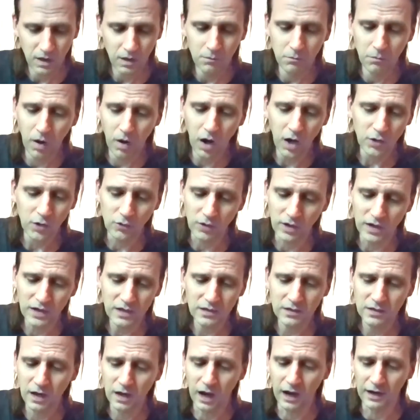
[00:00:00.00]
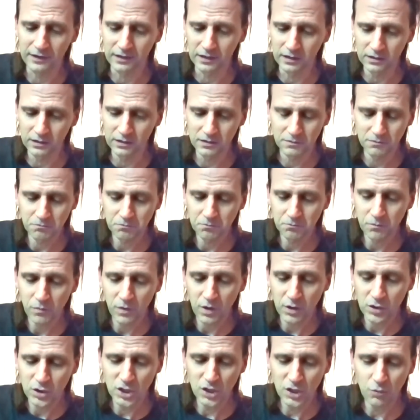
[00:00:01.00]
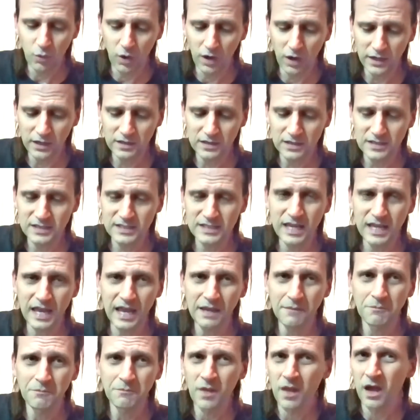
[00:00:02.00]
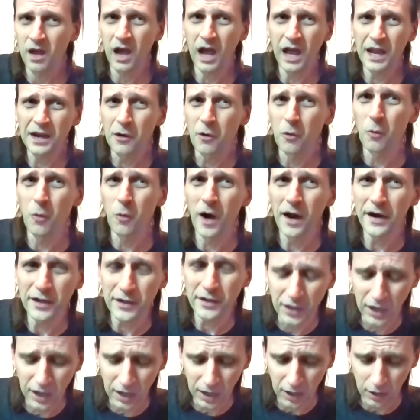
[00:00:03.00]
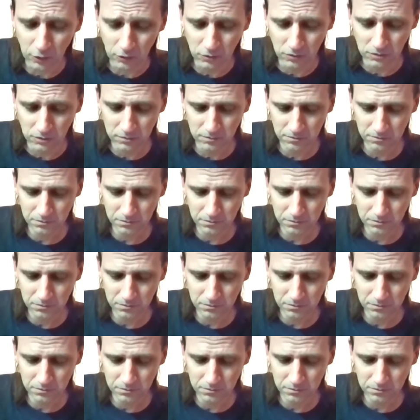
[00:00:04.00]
Margaret nodded. She wanted to say, "I don't want to go."